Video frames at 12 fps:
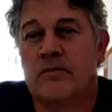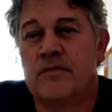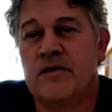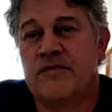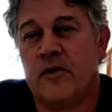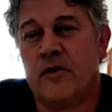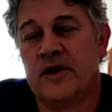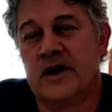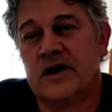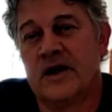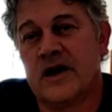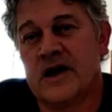Before
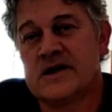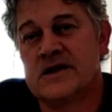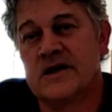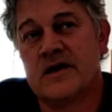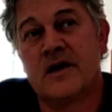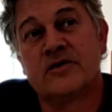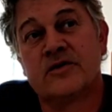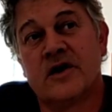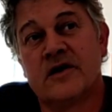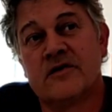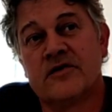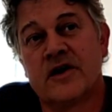that, it actually comes
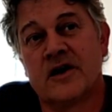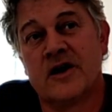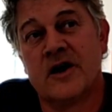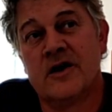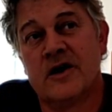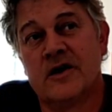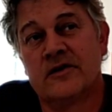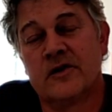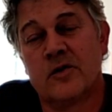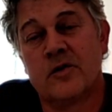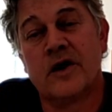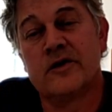out of Angola as
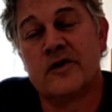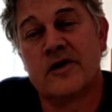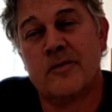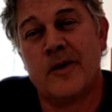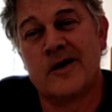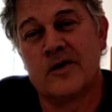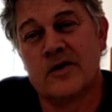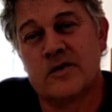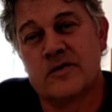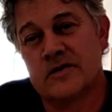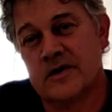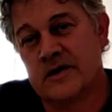the Kwandu Kavango,
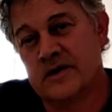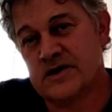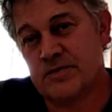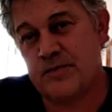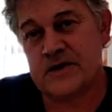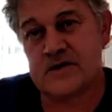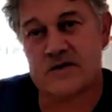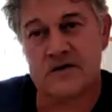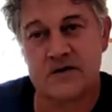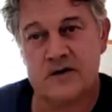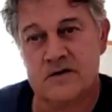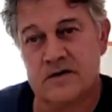and it splits
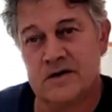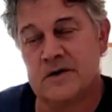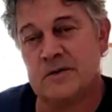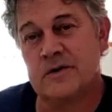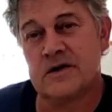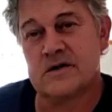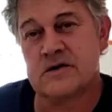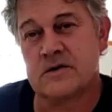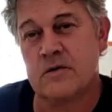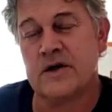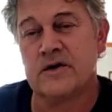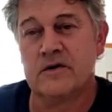into Namibia as
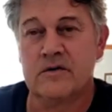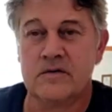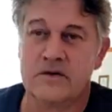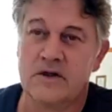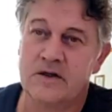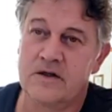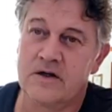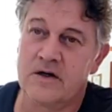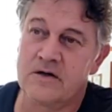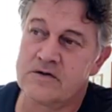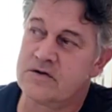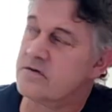Kwandu. Then it
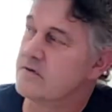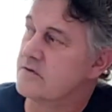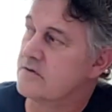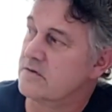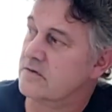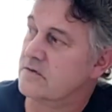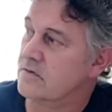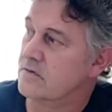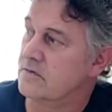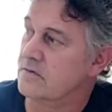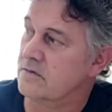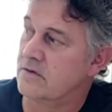goes
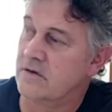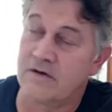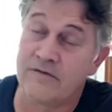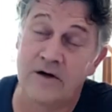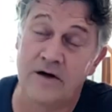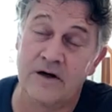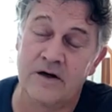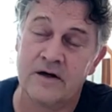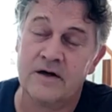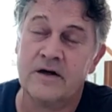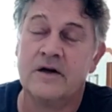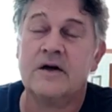to the